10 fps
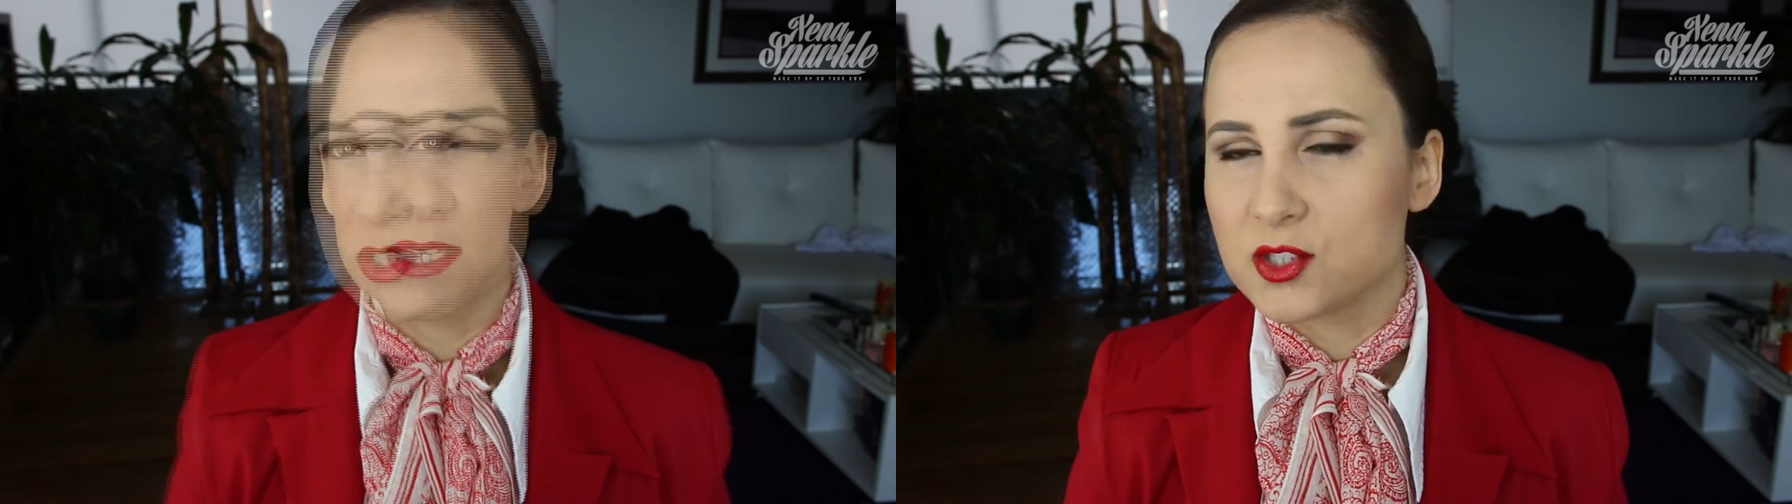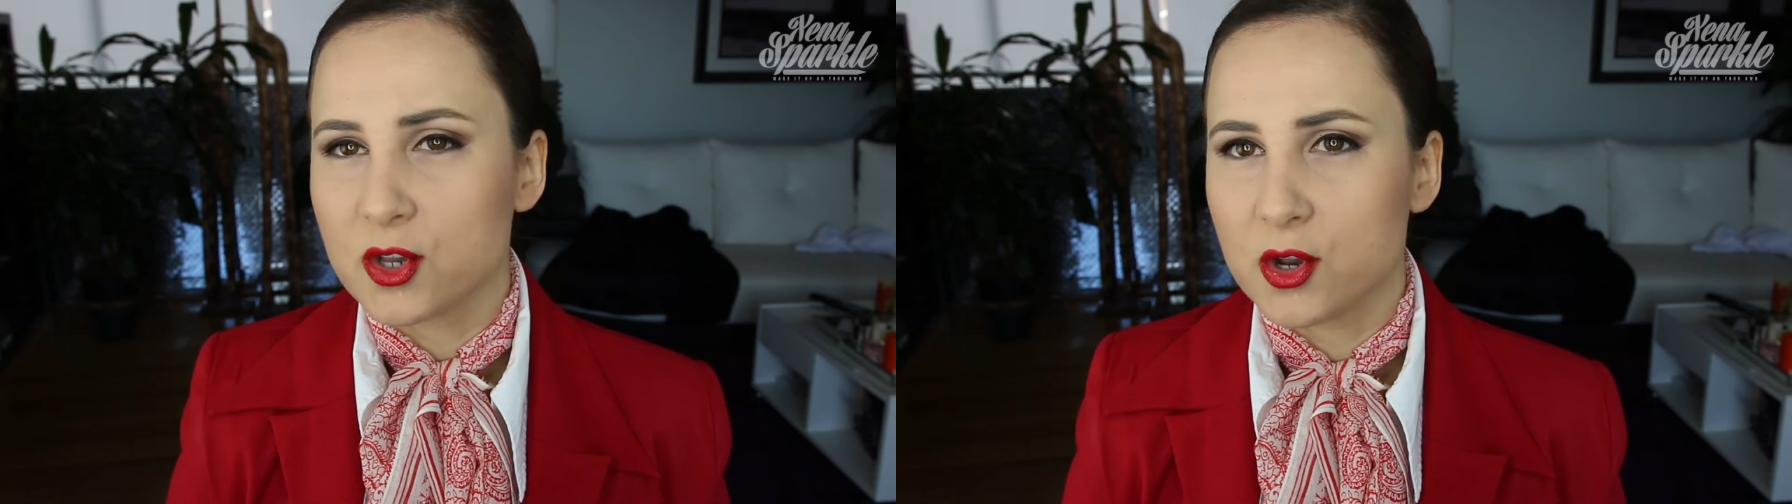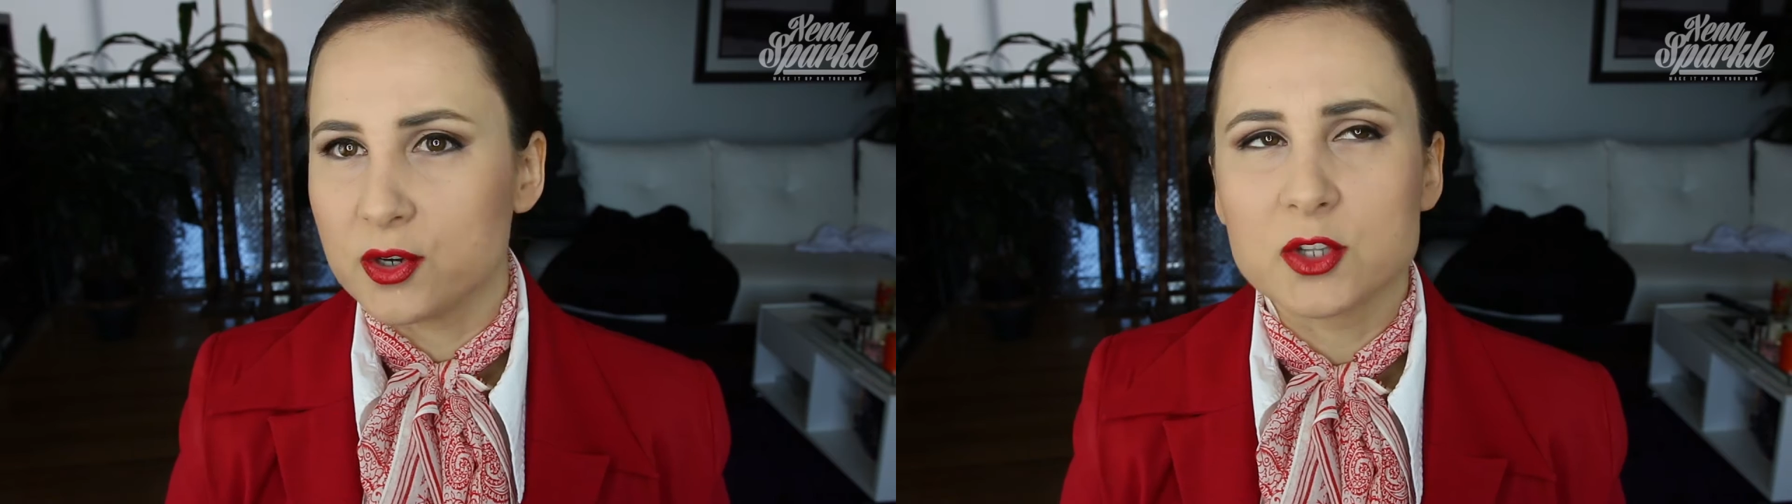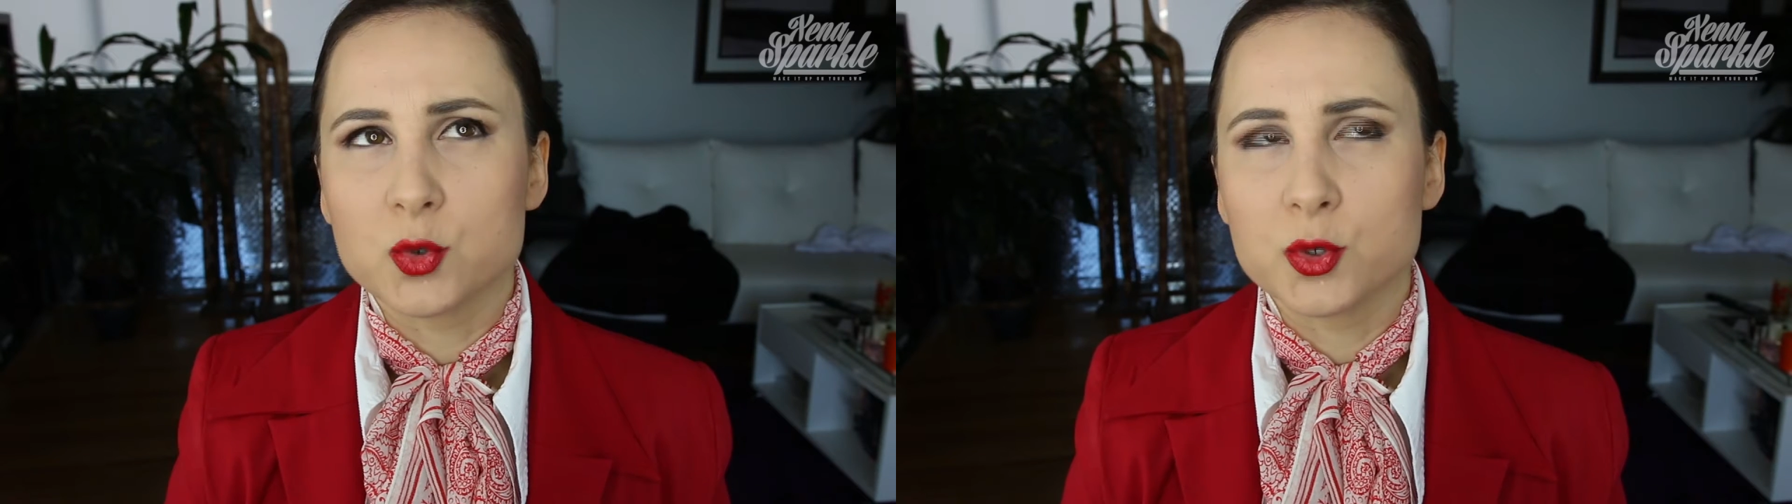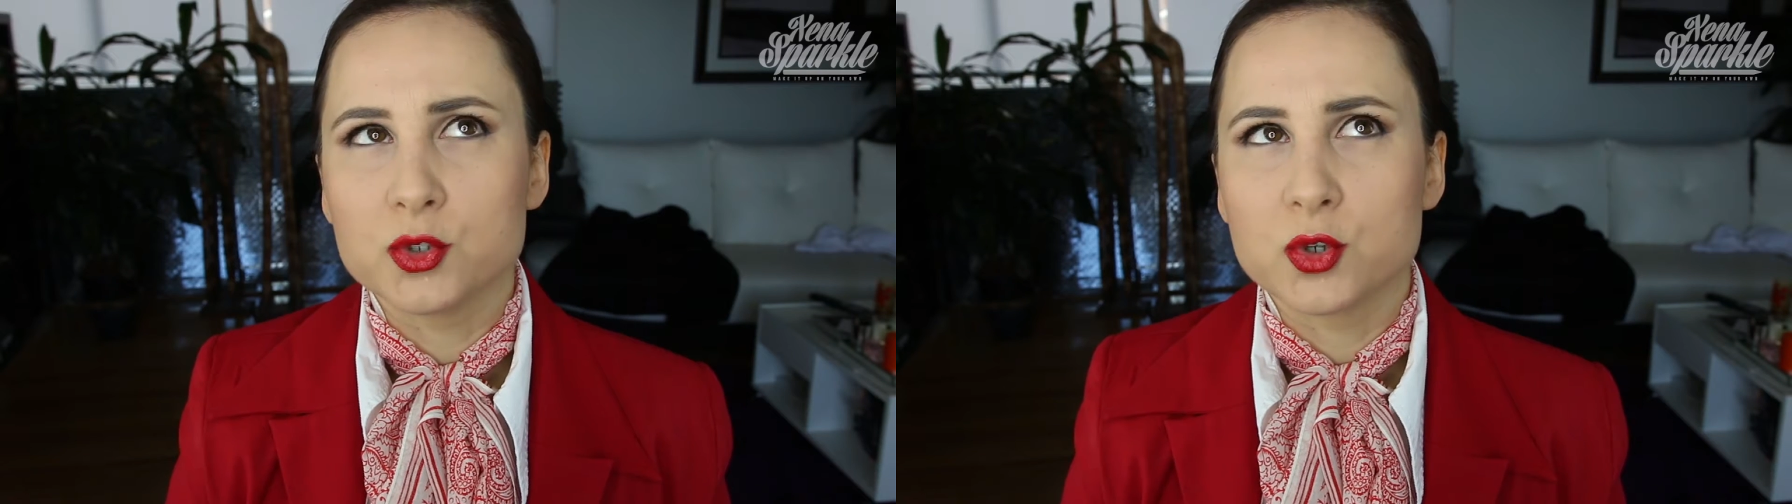and so I'll
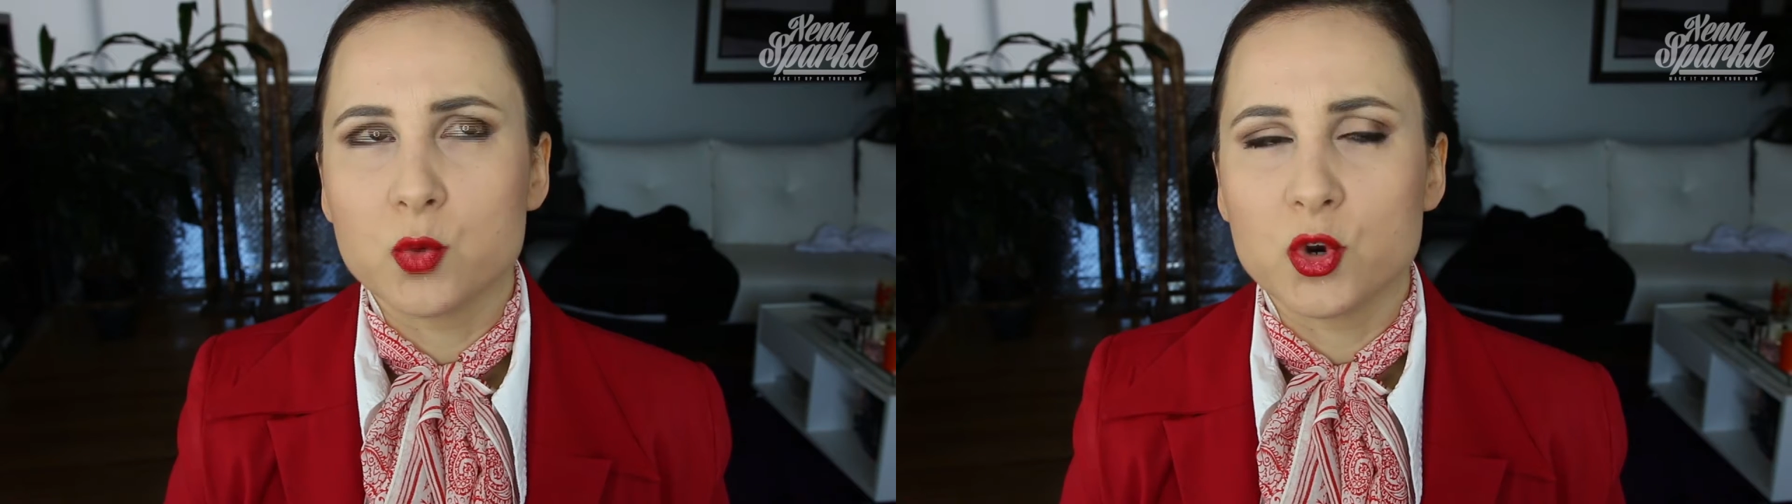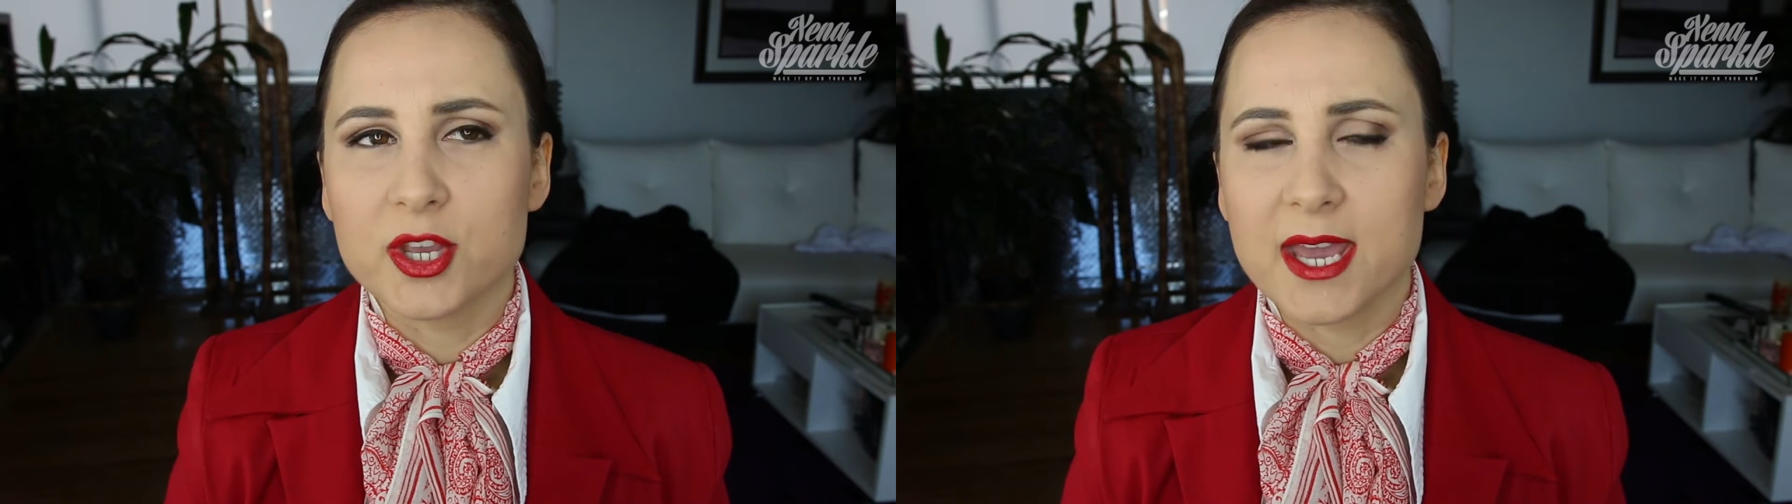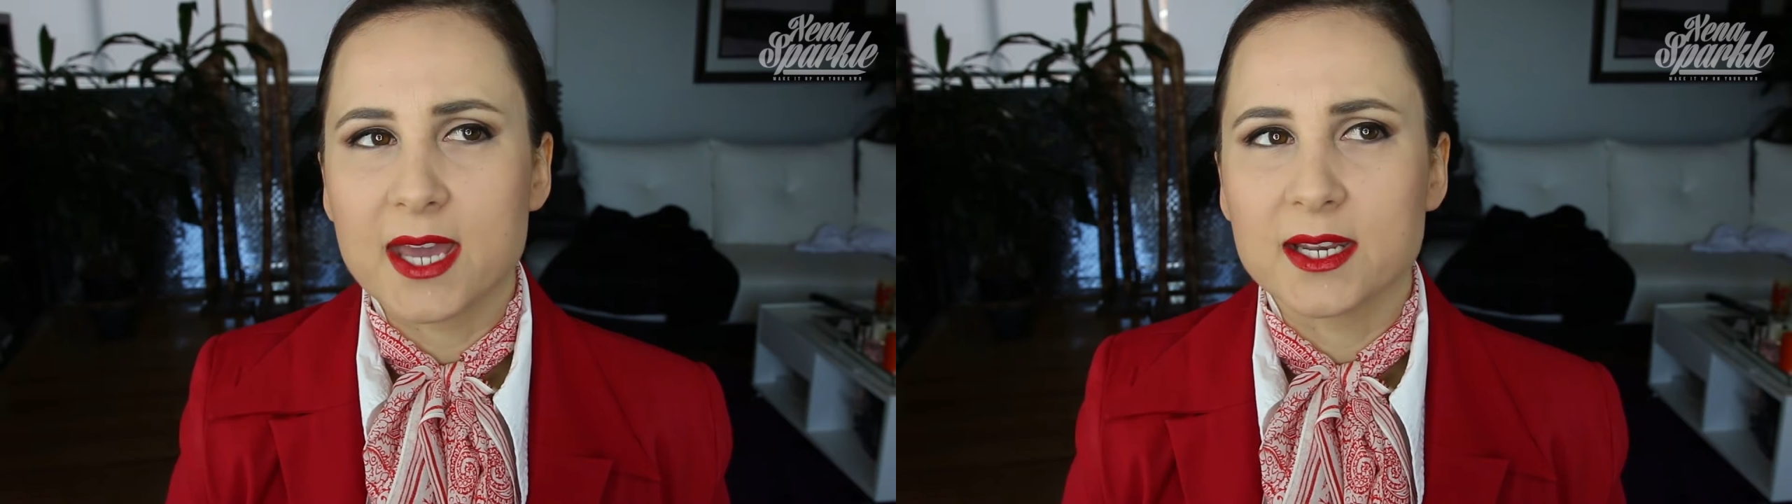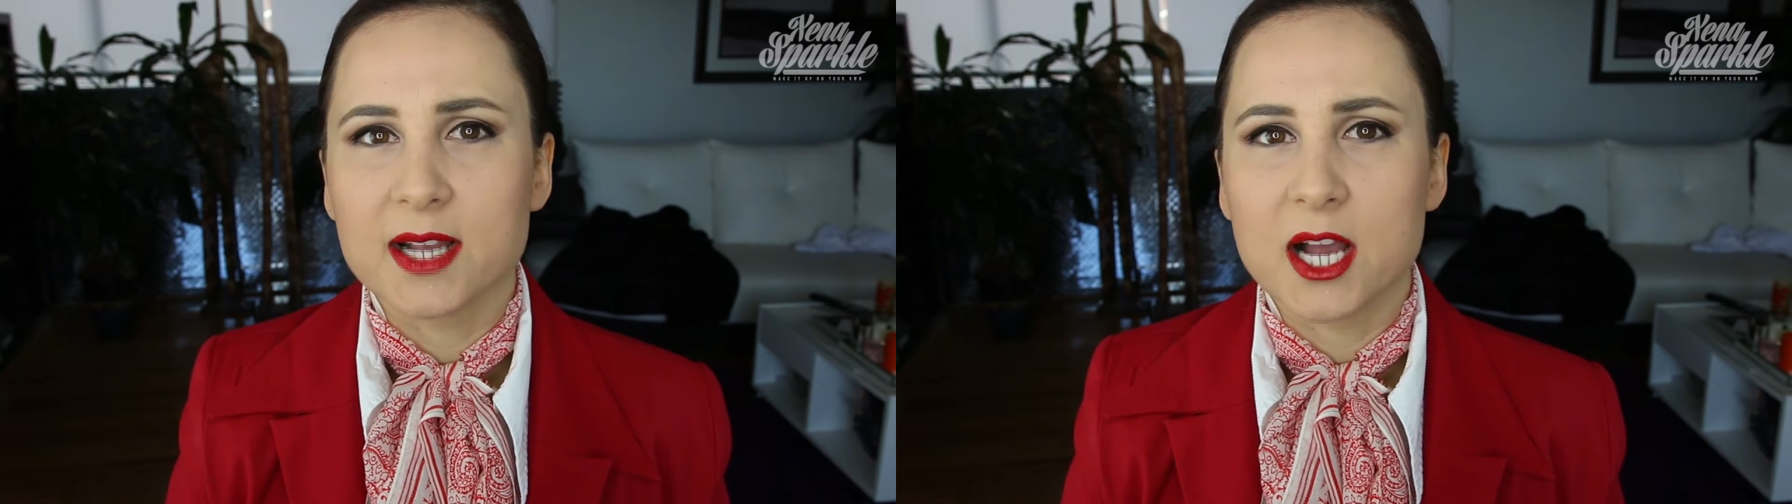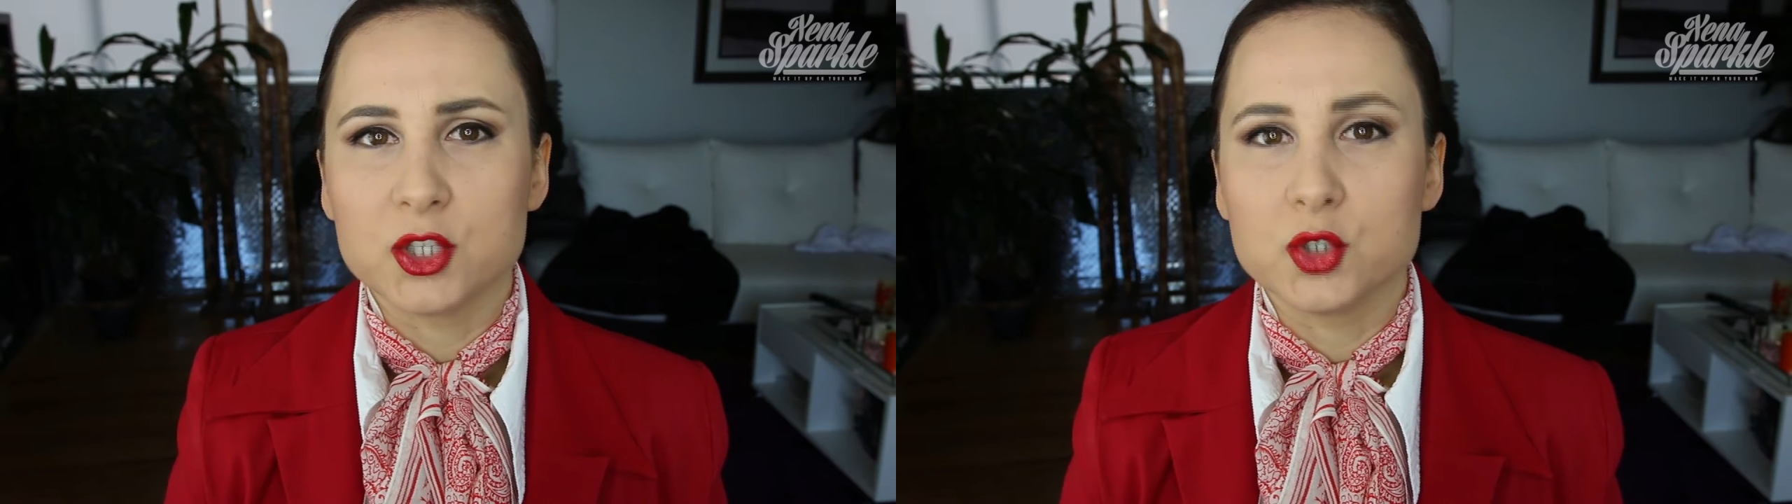talk you through what you can and
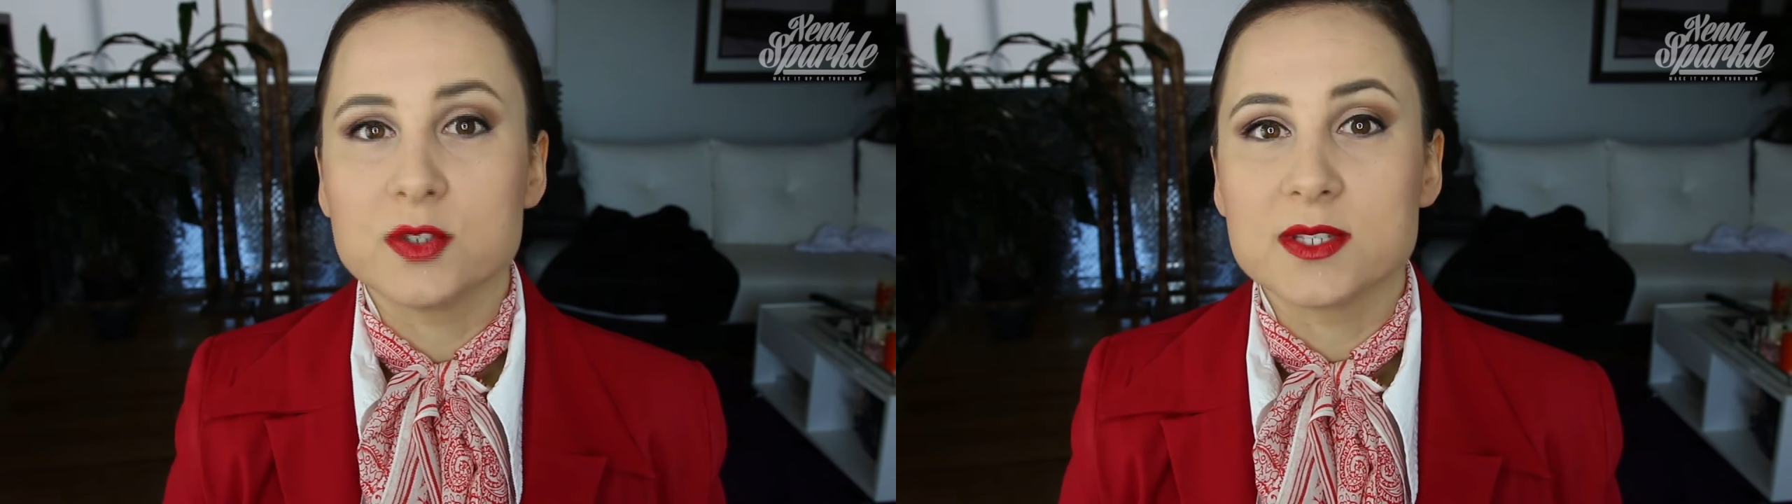can't use